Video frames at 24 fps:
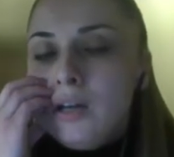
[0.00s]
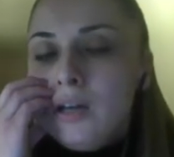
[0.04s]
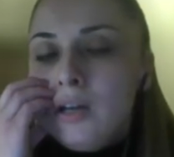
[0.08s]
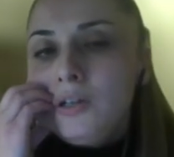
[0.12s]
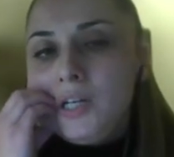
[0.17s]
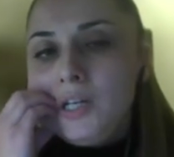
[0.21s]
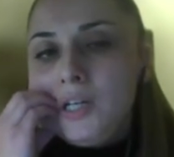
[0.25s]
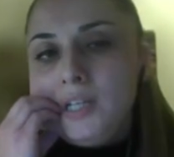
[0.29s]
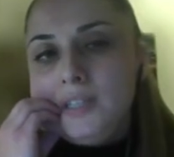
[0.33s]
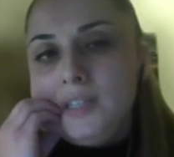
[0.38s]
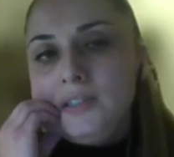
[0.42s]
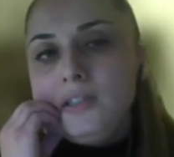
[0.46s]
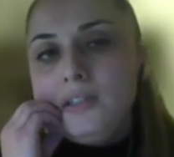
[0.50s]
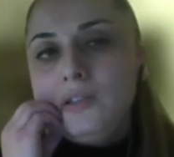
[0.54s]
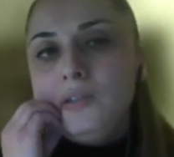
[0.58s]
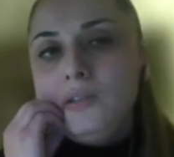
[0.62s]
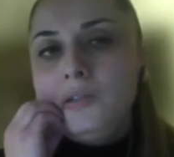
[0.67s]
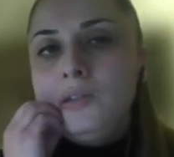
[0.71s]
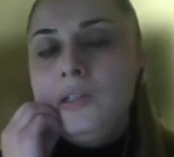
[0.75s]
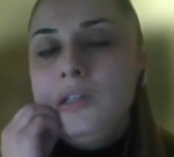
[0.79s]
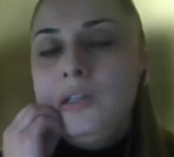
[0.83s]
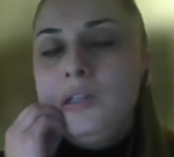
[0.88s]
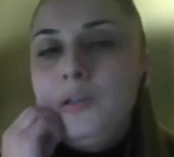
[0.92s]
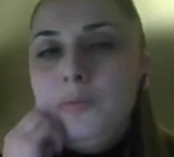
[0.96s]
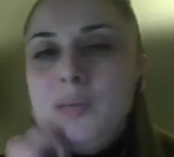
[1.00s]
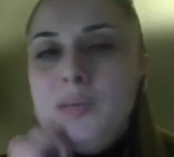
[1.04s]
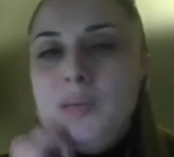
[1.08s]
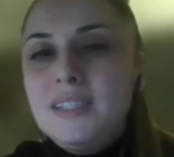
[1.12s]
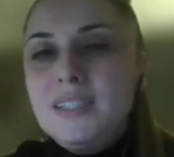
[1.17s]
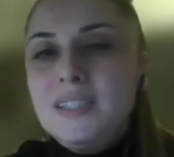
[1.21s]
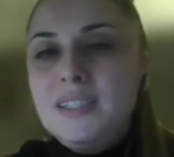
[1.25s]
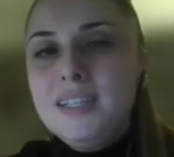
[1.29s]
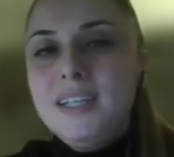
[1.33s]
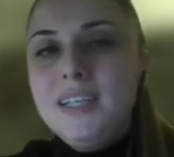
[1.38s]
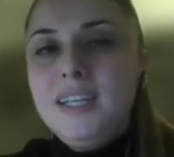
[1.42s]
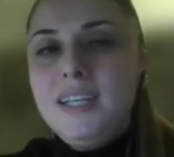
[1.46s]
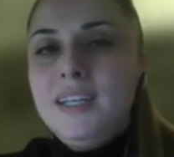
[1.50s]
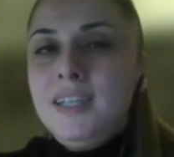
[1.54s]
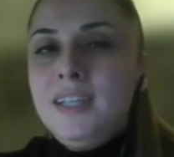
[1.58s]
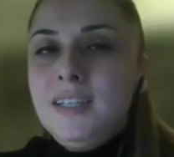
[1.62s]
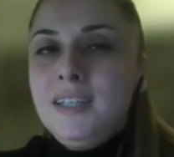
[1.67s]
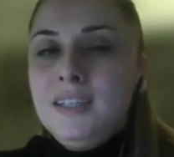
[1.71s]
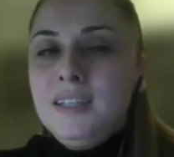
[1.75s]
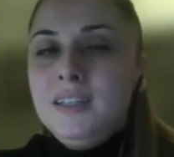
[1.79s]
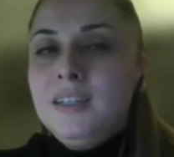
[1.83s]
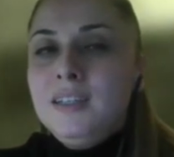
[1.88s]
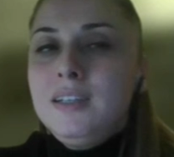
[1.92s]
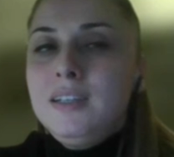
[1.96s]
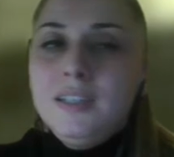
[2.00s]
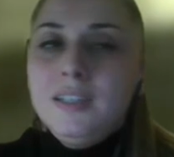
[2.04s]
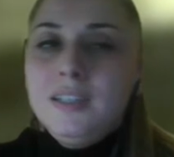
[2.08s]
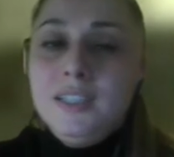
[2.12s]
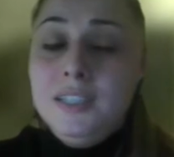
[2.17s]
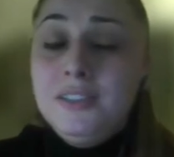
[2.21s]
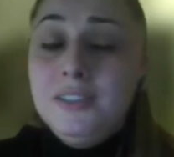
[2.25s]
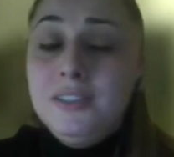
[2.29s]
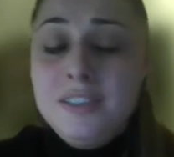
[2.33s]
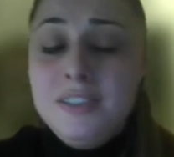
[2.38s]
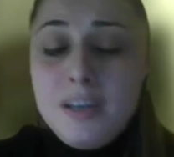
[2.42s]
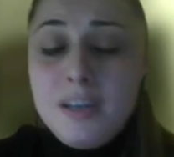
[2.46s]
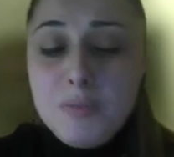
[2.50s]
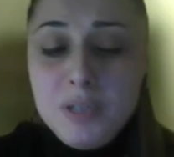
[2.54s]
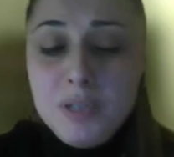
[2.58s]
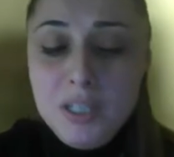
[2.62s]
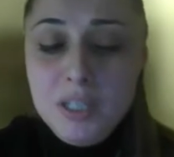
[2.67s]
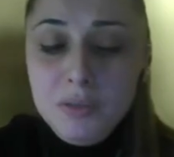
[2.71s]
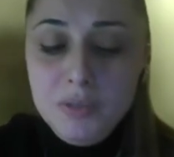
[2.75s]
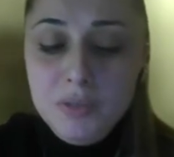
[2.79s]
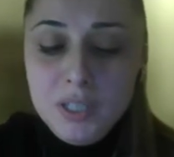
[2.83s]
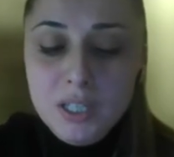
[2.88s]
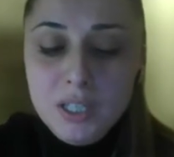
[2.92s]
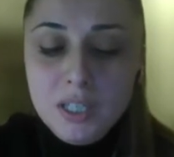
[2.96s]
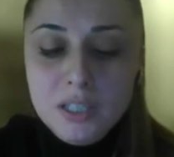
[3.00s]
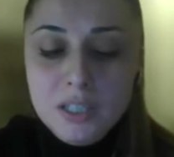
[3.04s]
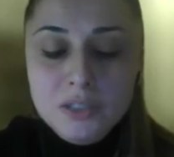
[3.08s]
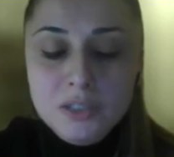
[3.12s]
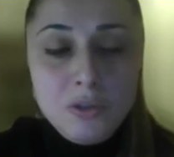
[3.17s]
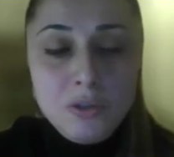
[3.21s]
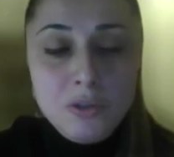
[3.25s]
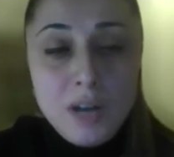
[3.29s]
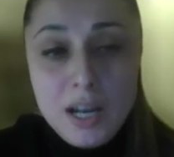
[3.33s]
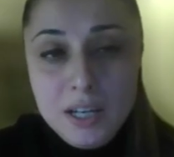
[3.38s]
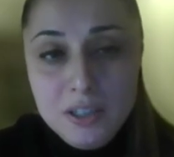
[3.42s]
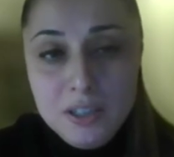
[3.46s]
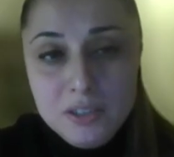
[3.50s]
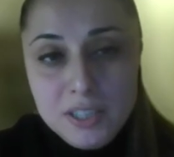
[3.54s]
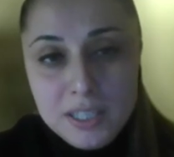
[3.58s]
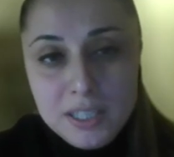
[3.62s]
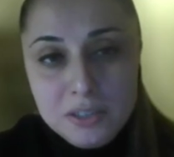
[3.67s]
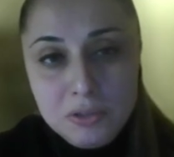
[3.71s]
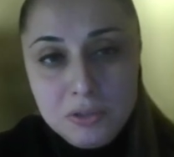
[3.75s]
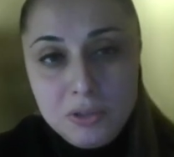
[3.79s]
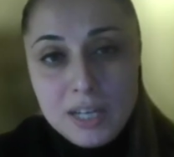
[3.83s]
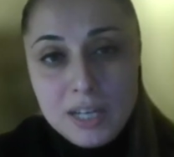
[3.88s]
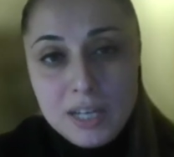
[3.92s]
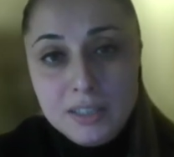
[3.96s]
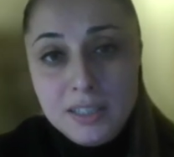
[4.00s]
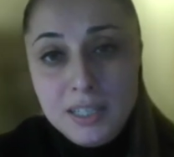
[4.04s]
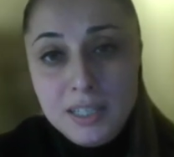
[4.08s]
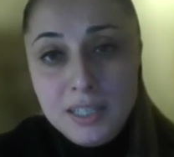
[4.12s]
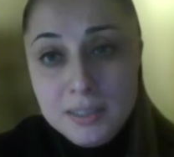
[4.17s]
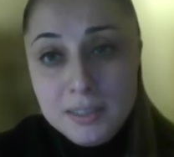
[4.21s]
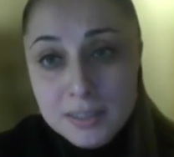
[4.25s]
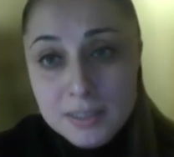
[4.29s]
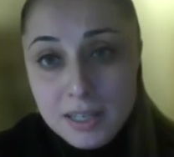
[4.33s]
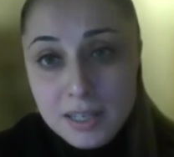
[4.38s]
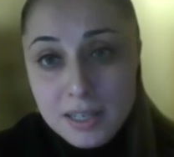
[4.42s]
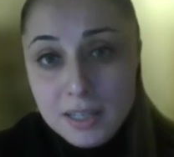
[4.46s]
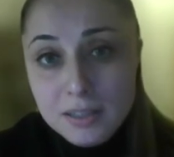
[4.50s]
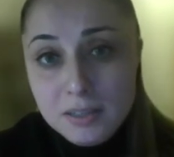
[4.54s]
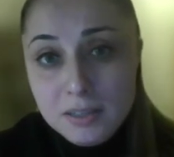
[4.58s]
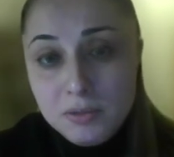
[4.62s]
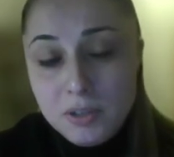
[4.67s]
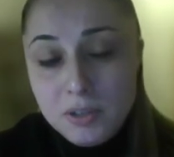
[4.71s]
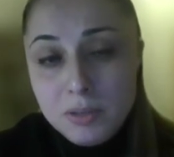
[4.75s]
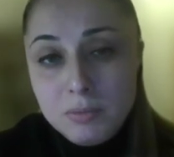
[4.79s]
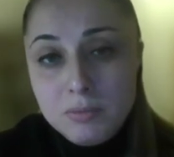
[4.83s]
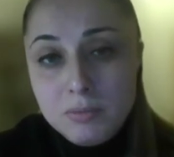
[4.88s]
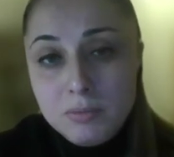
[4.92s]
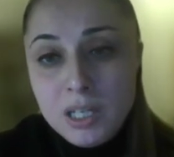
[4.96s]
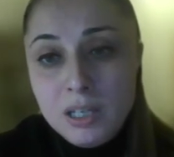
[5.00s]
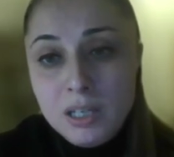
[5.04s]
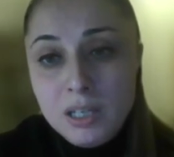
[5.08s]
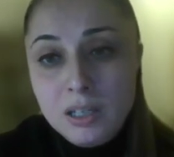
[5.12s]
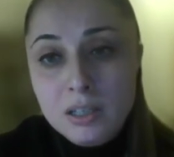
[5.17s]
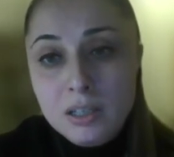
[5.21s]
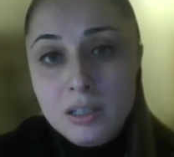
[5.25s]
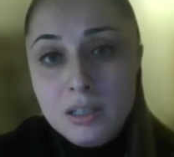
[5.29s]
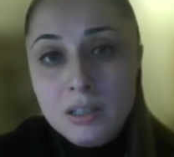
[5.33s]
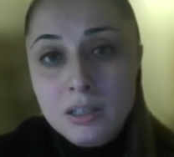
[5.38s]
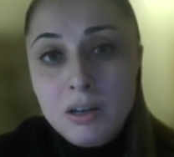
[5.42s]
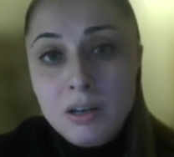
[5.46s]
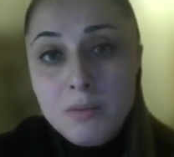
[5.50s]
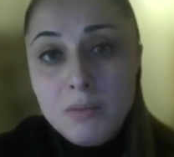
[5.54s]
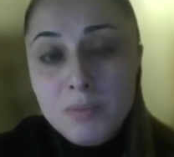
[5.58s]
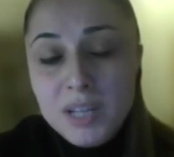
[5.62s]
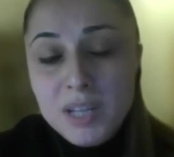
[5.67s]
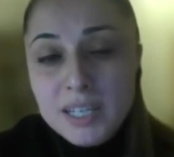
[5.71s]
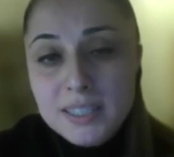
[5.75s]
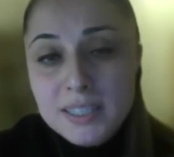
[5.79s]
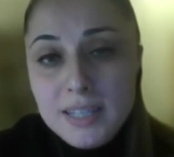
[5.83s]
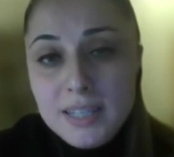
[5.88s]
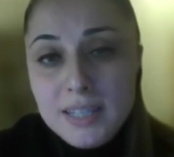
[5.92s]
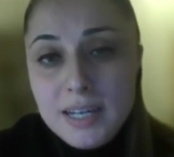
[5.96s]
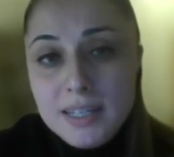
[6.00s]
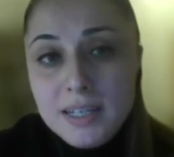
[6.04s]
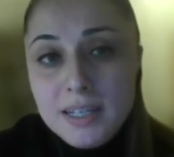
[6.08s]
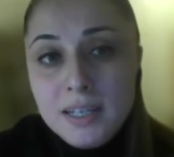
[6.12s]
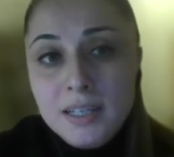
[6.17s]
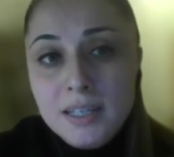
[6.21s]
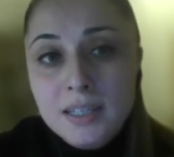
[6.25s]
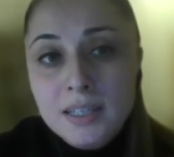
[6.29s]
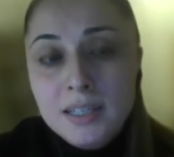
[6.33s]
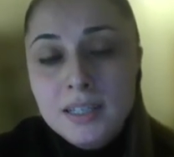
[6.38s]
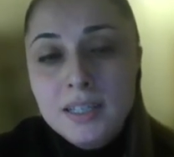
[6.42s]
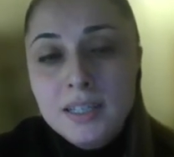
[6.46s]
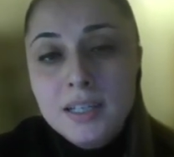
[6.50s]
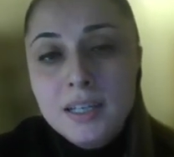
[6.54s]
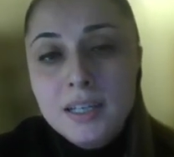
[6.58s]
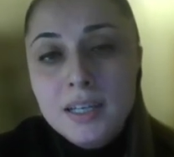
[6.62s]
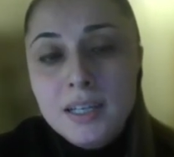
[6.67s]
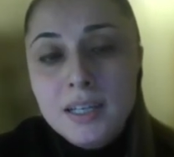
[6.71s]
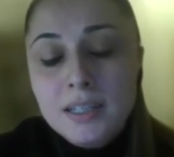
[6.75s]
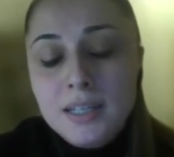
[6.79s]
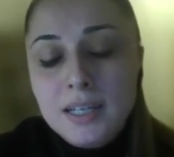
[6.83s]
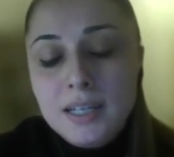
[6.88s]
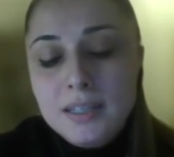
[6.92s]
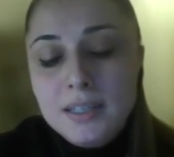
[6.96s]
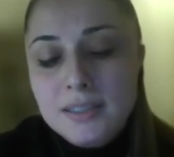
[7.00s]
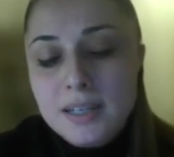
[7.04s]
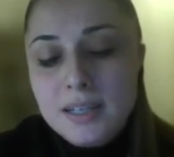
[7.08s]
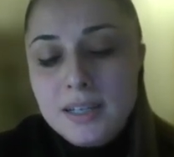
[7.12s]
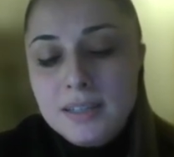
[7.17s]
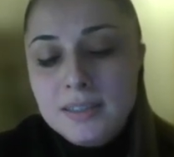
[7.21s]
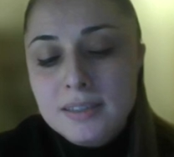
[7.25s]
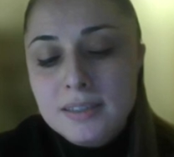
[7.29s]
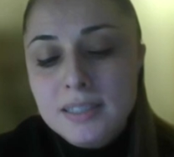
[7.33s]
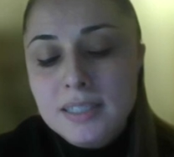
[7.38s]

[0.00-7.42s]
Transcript: Okay, so basically, in summary, we're trying to extract insights from complex data sets.